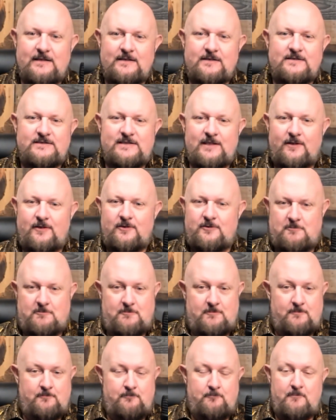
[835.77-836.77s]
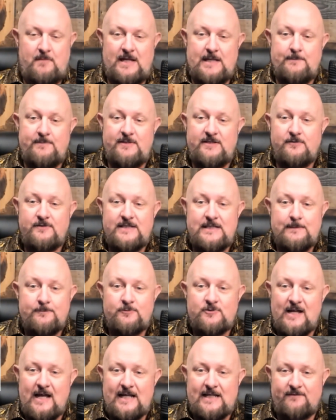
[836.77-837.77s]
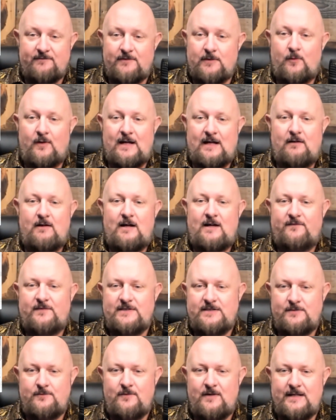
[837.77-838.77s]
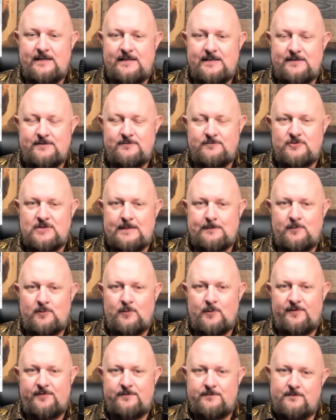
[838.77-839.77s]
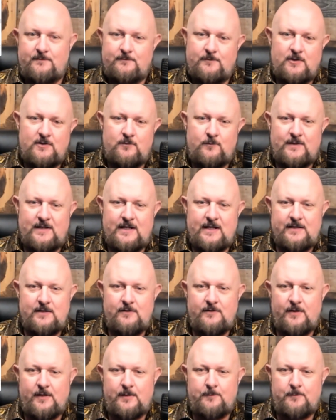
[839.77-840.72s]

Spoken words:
So maybe you keep track of it. Well, how often do I get in trouble with her when I go to the